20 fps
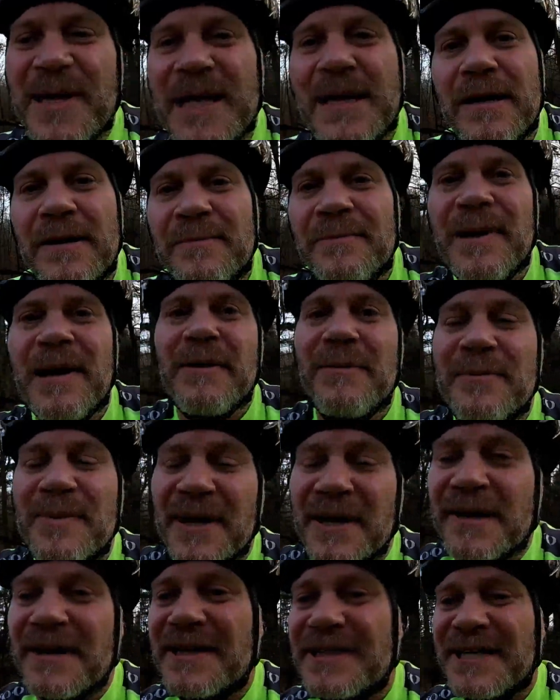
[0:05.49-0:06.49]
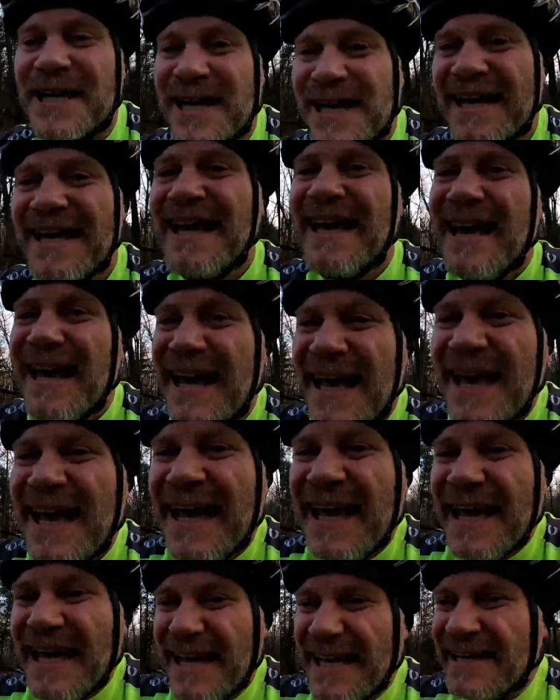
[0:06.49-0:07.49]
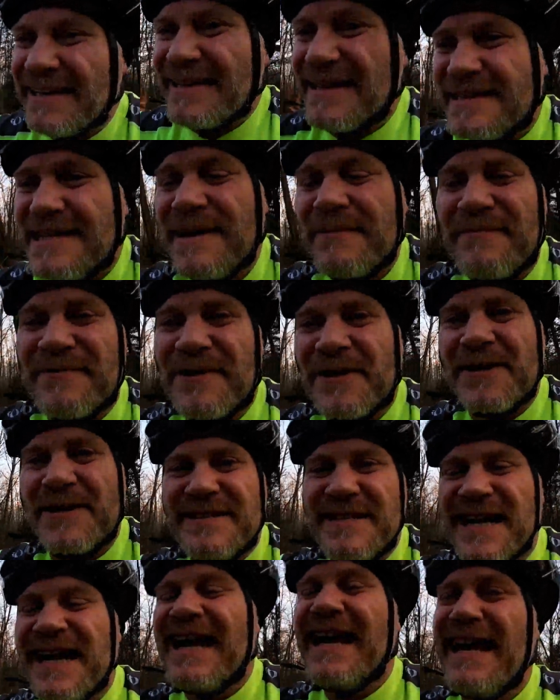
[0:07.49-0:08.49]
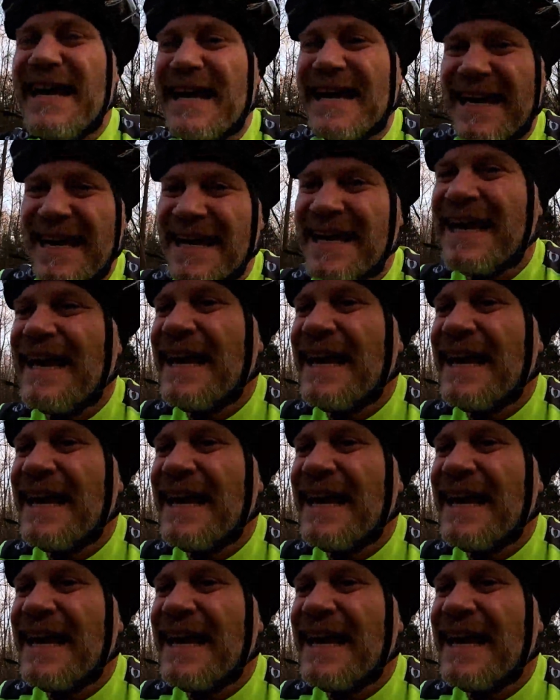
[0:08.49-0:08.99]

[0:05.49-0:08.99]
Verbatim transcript: And uh, tonight we're gonna try something a little different.